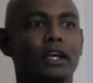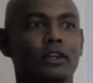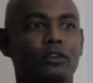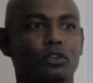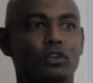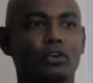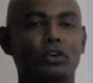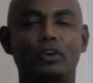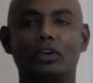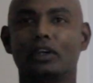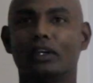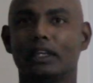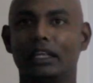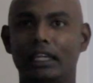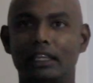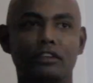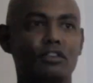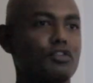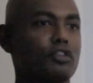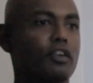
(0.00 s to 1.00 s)
So
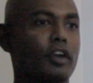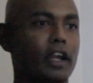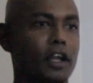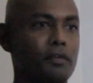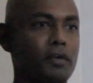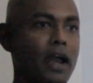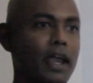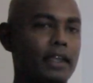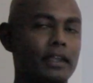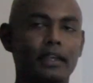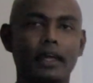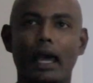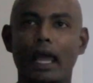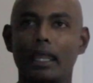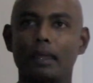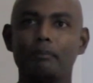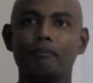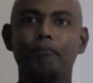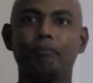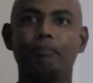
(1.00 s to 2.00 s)
it's required
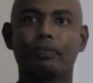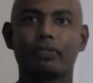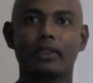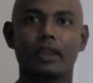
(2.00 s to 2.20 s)
time